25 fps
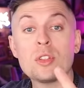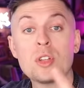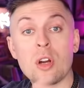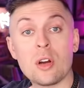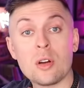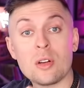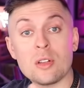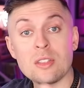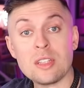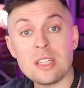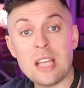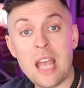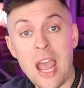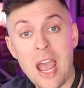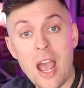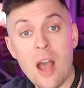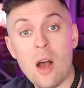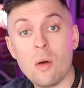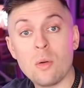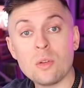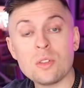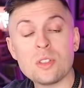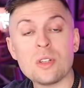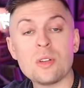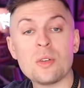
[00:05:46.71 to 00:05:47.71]
Turns
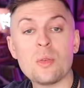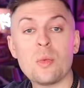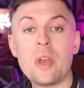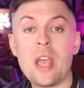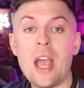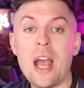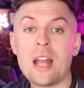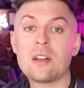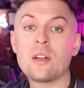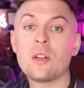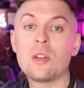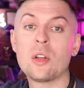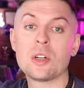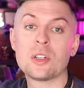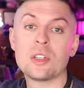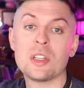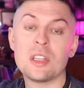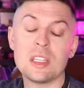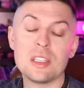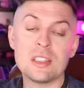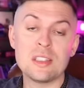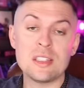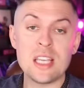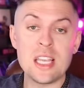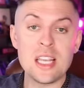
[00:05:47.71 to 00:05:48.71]
out we had to look to
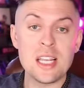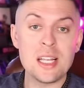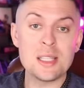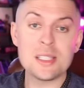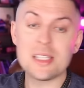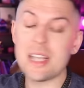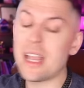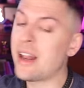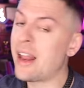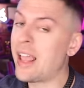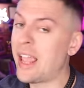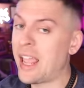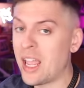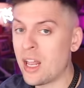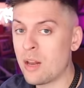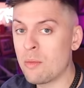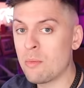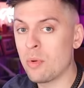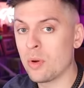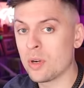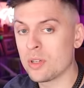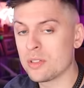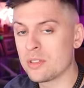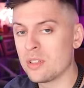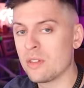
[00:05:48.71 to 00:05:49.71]
the zines and
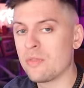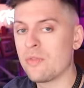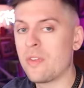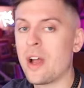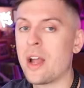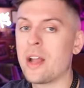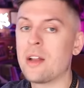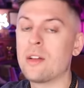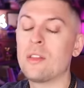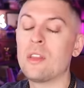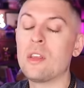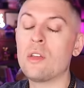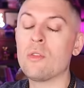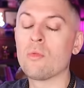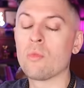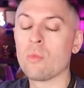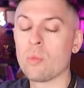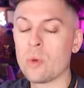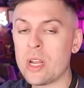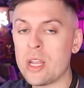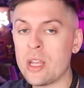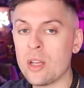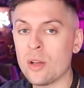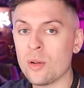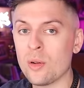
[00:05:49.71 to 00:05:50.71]
handbooks to find the
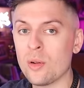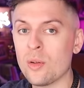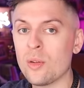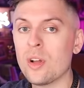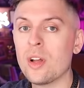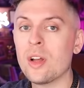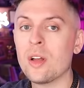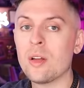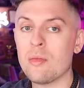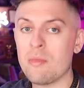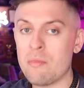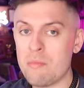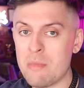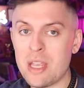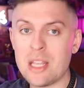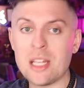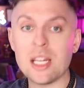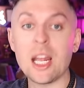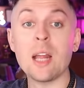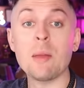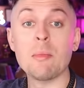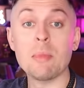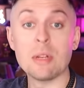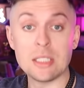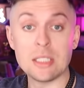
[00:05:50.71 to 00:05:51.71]
real meat and